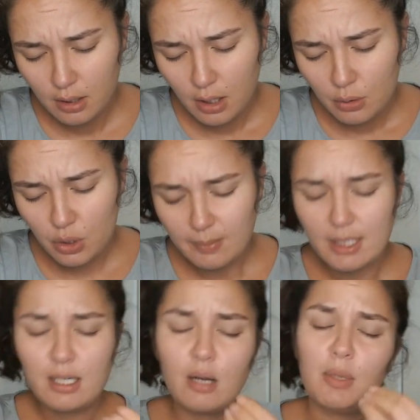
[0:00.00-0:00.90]
So
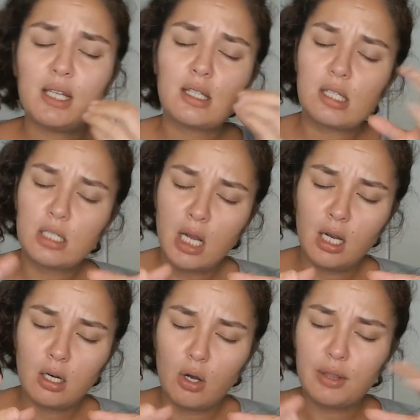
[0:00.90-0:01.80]
instead of being
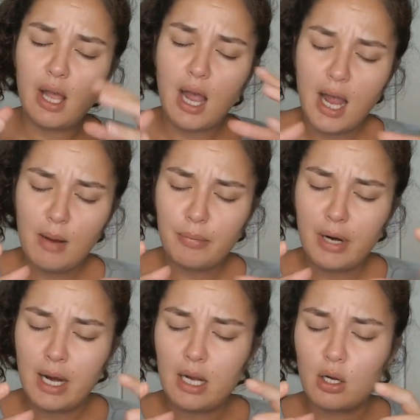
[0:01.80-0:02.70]
stuck on the
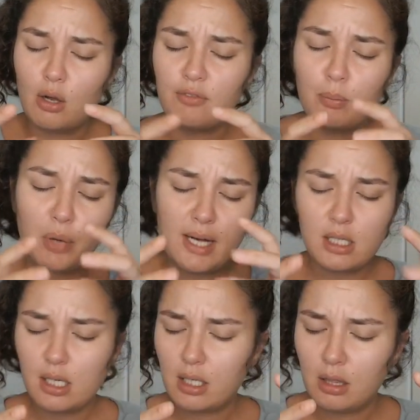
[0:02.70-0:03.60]
heartbreak of the
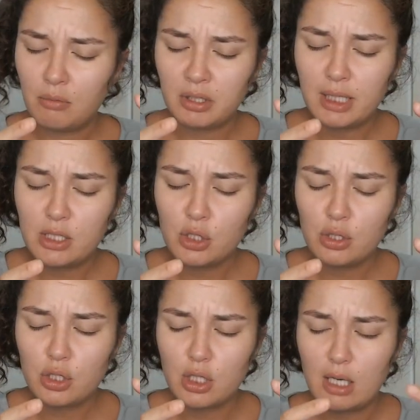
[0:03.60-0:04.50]
breakdown in the
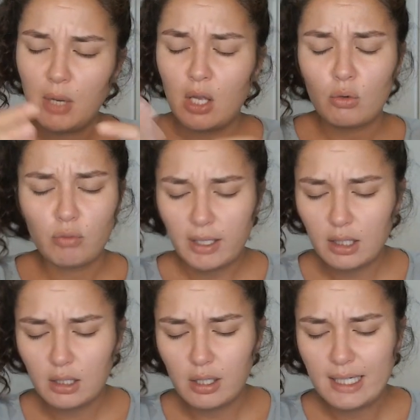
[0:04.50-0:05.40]
relationship,
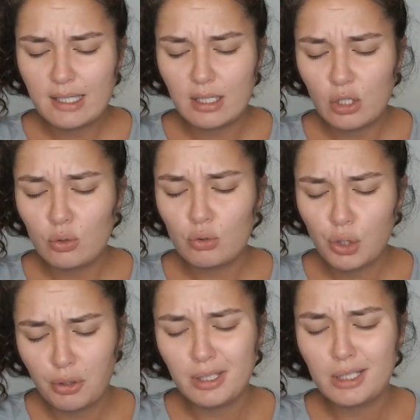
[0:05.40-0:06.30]
recognize that you
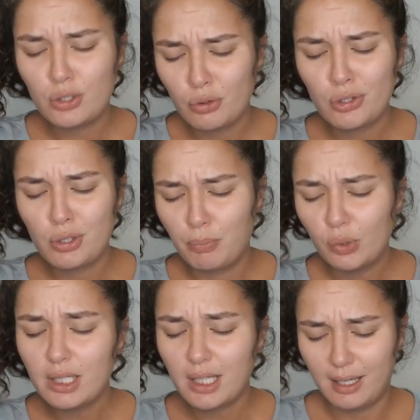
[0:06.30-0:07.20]
truly dodged a
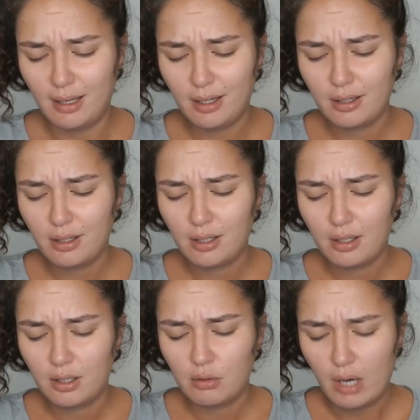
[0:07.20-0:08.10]
bullet here,
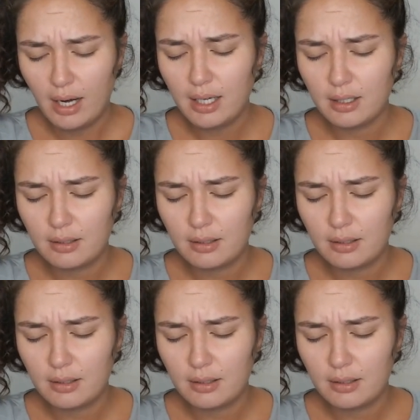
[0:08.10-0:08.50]
right?